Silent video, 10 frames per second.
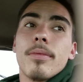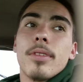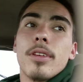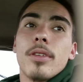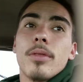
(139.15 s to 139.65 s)

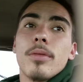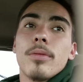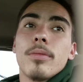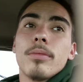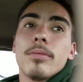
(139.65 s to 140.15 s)

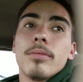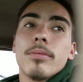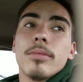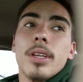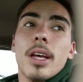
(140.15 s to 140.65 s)

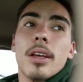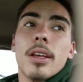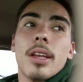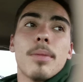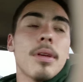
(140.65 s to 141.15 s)

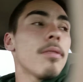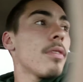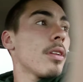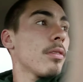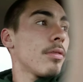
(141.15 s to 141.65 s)
getting made
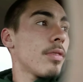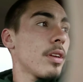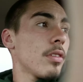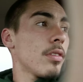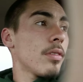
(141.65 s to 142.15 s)
fun of.
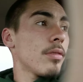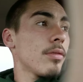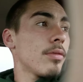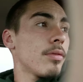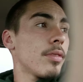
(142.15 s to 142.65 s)
Fears of,